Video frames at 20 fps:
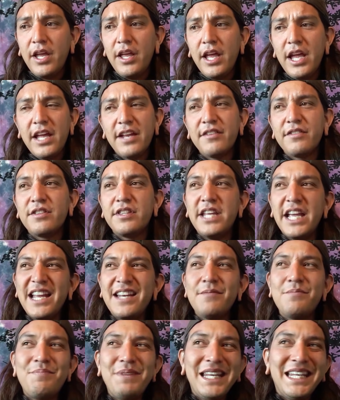It
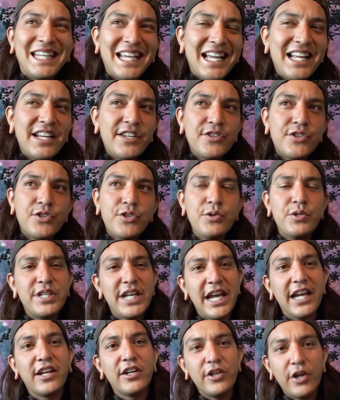then begins to
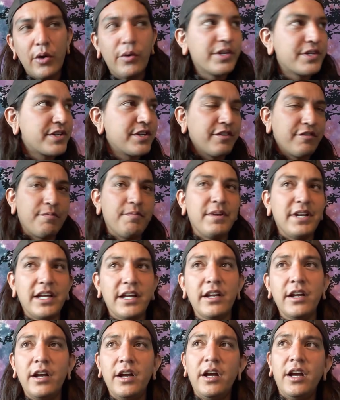take notice of
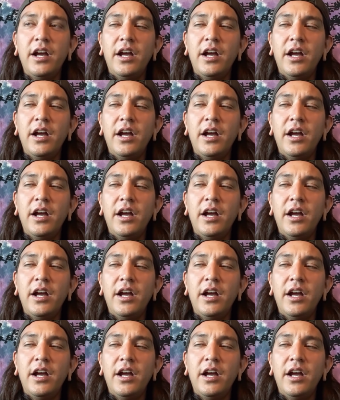me,